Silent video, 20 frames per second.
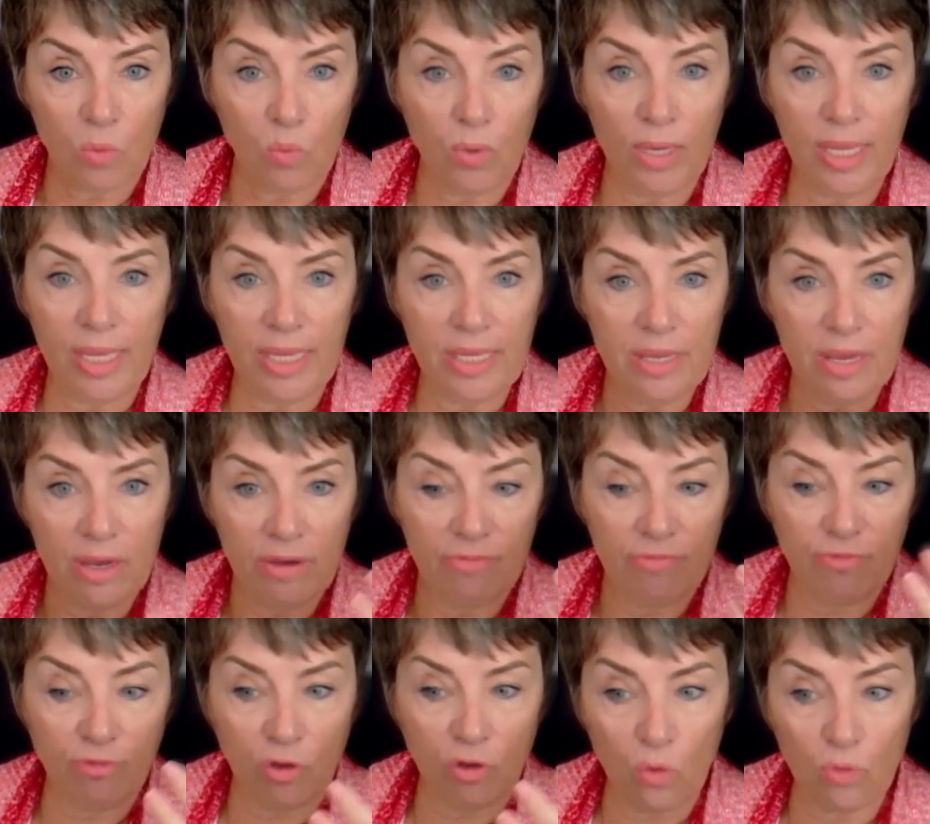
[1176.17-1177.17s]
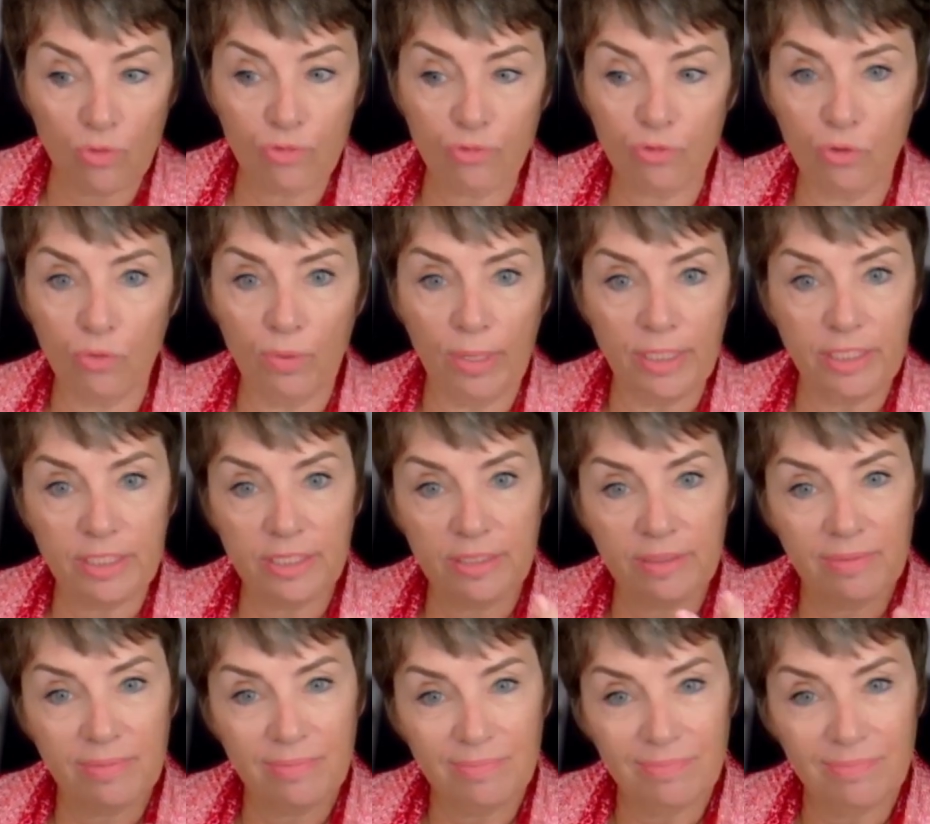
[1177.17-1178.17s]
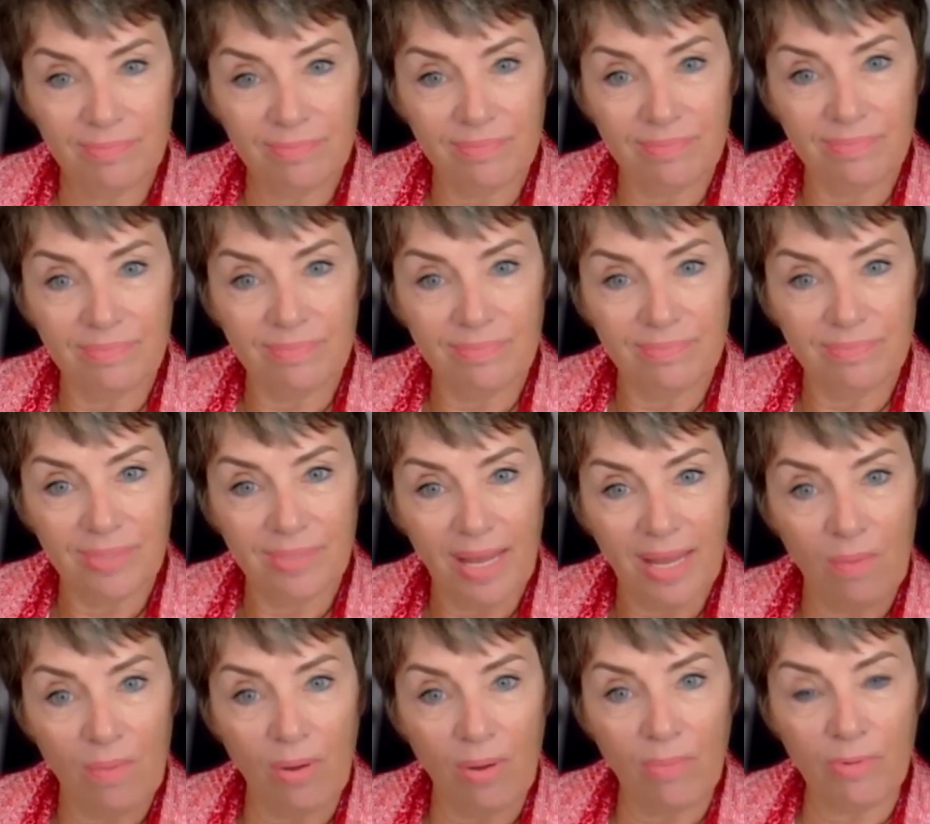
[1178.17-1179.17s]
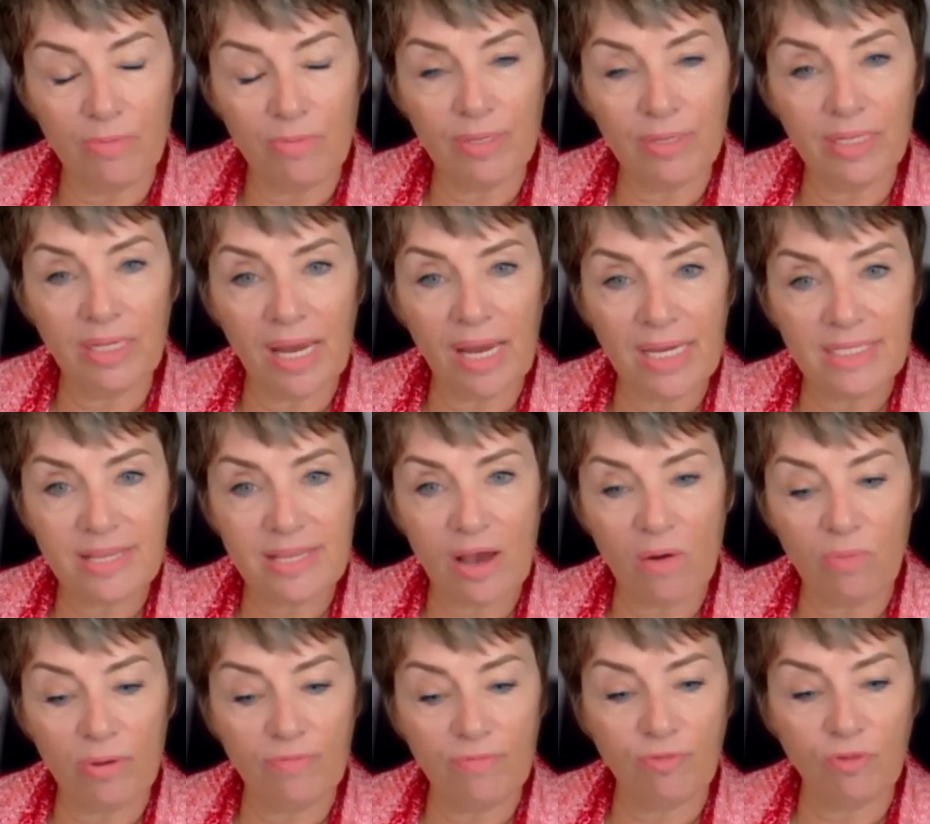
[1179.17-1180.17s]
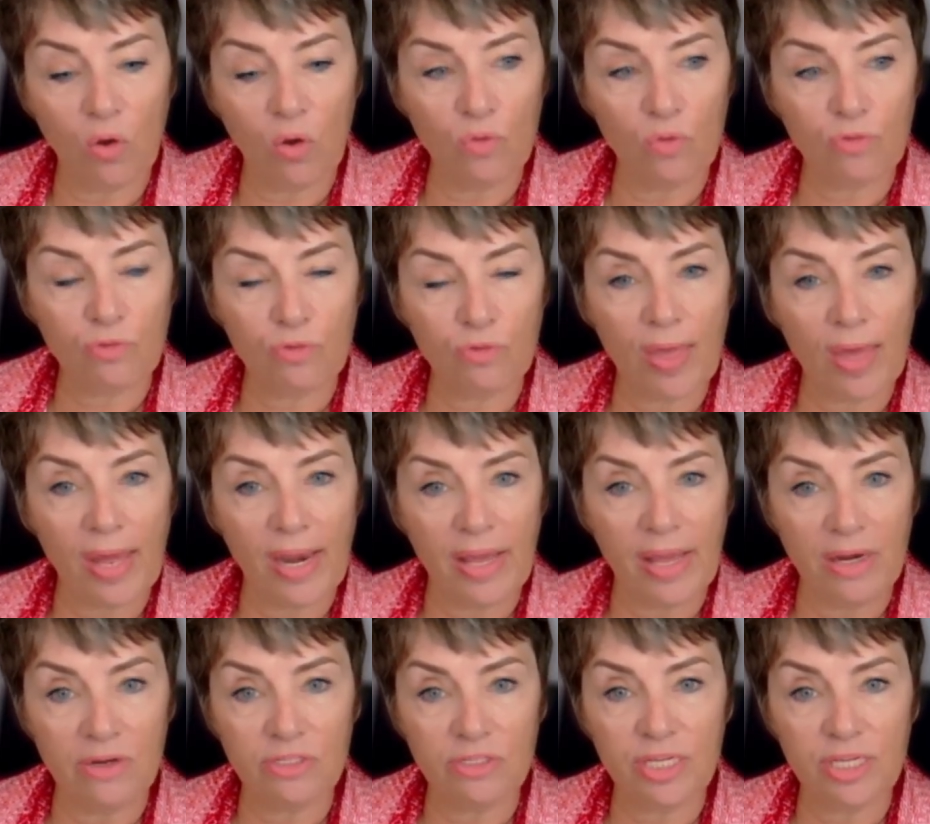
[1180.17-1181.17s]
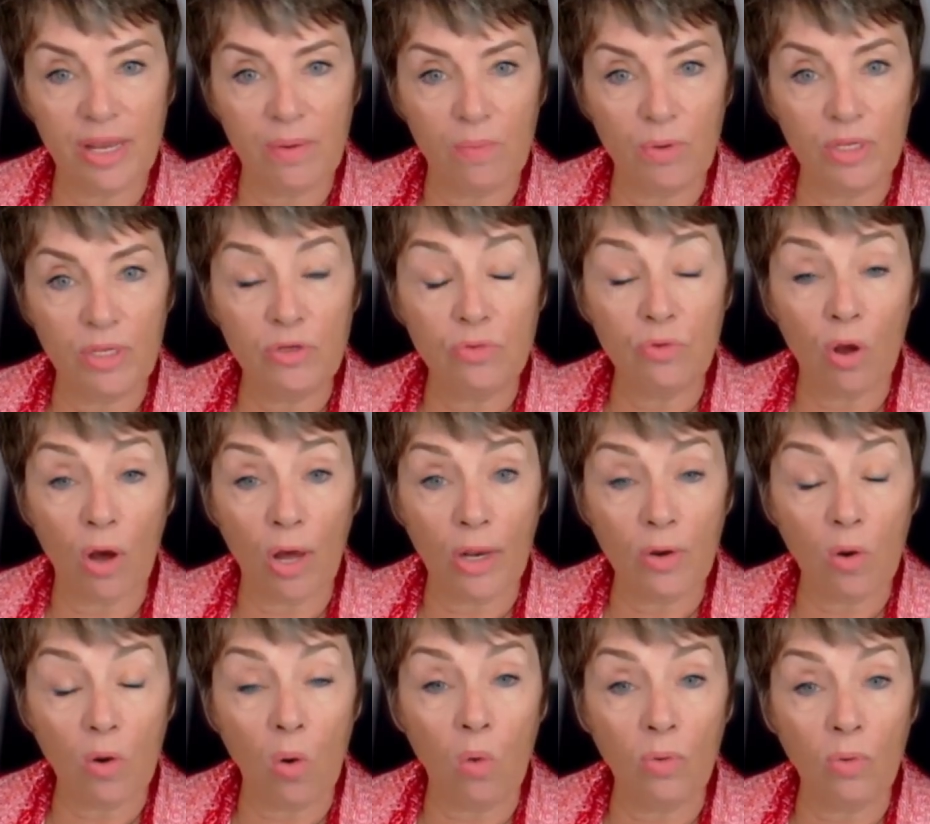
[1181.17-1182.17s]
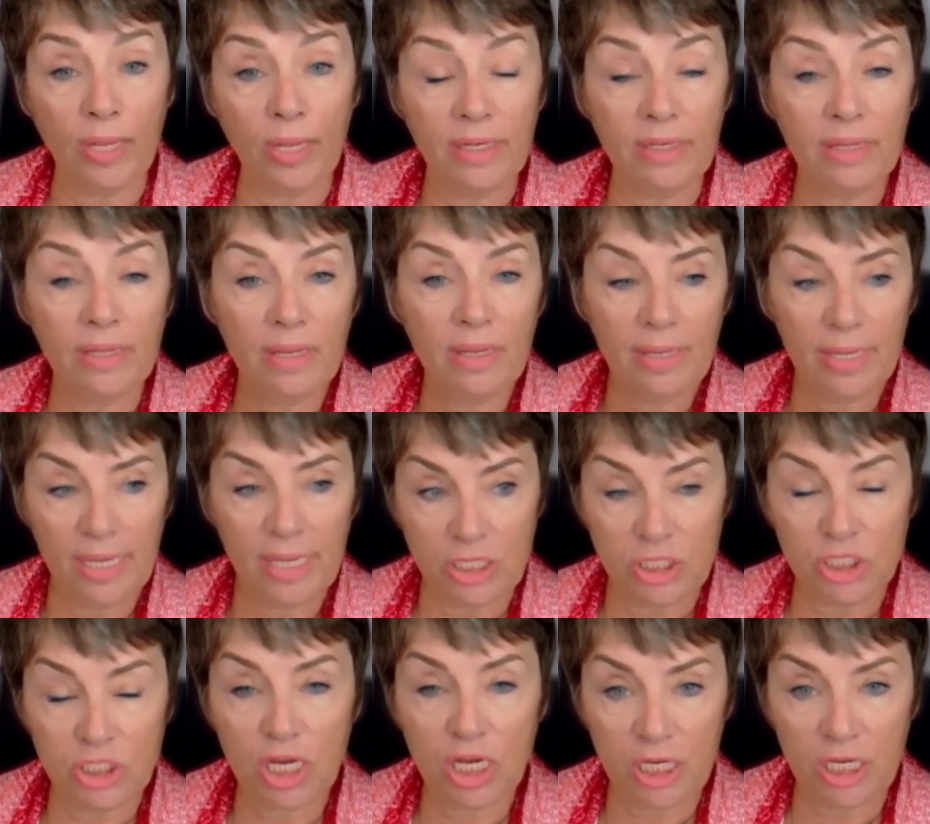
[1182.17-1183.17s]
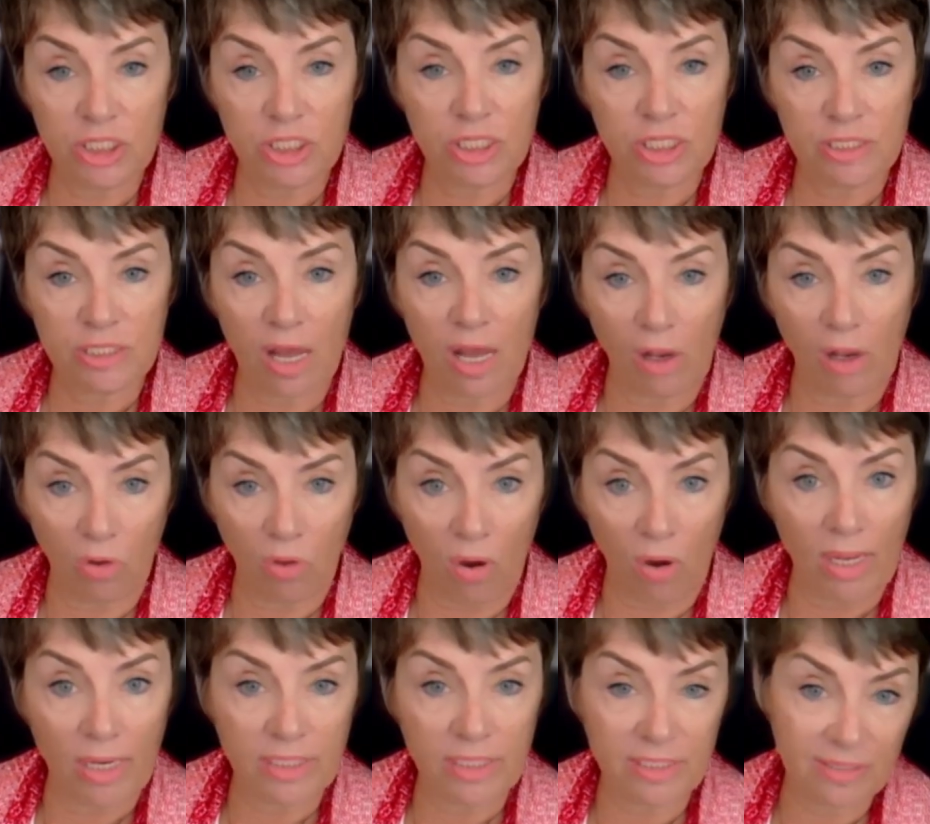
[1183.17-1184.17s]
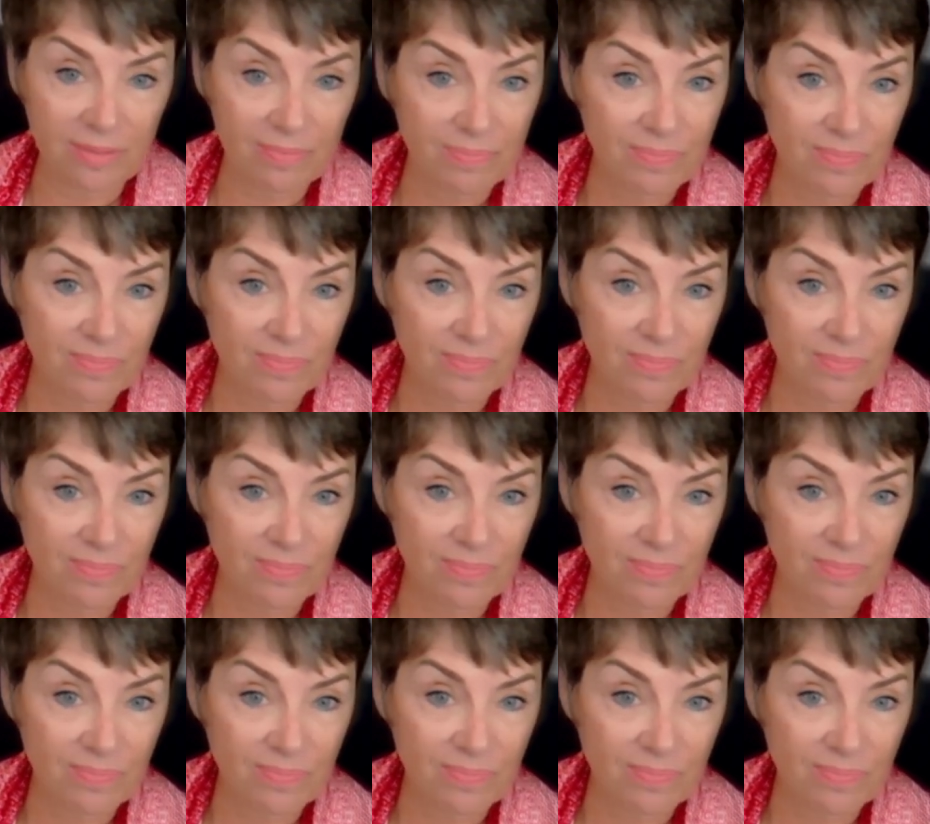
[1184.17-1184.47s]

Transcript: We flow through it. And when we realize that we flow through that energy and we do not own it, it changes a lot.